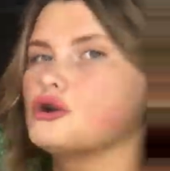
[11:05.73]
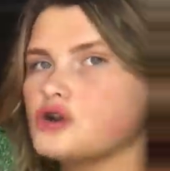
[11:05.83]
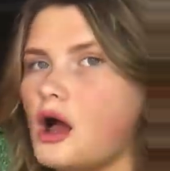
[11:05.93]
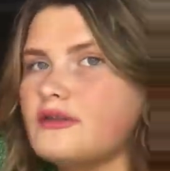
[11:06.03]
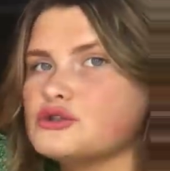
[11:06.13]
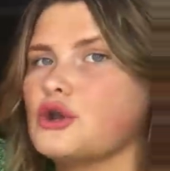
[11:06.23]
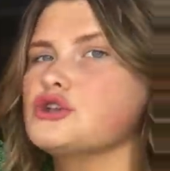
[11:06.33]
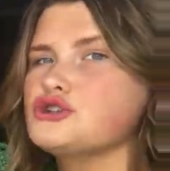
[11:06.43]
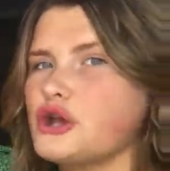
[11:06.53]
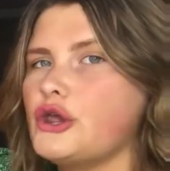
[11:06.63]
I'll try this
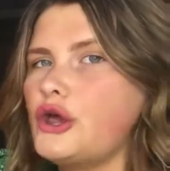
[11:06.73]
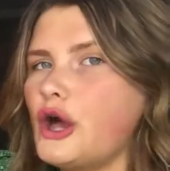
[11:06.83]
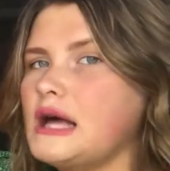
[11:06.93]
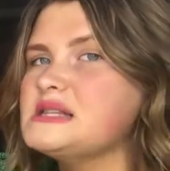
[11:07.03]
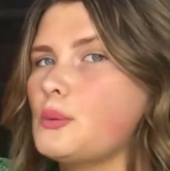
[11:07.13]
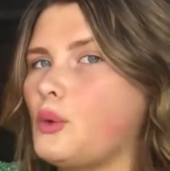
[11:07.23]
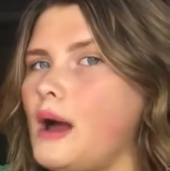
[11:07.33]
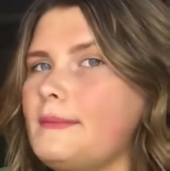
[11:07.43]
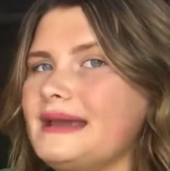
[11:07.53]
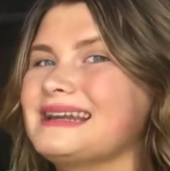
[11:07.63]
on and show you guys
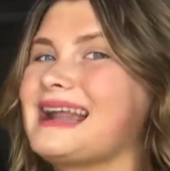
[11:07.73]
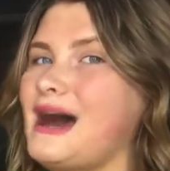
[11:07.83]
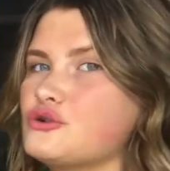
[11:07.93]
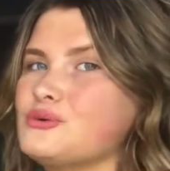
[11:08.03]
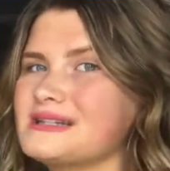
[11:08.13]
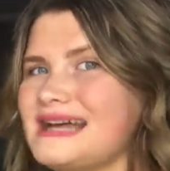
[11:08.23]
what I mean and how to